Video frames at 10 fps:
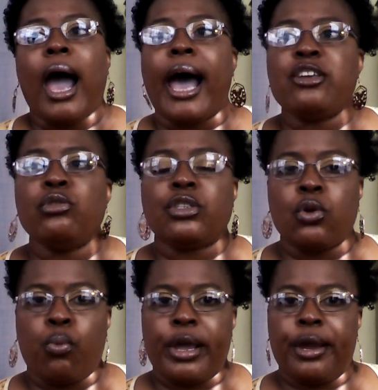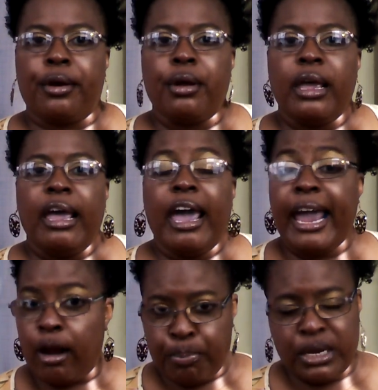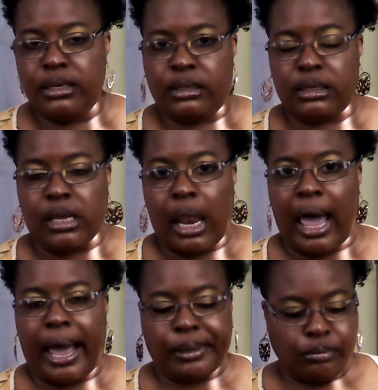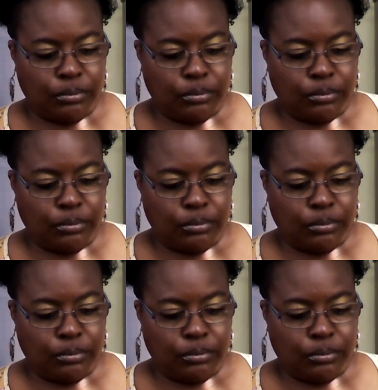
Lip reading: I used to wear hair pieces a lot.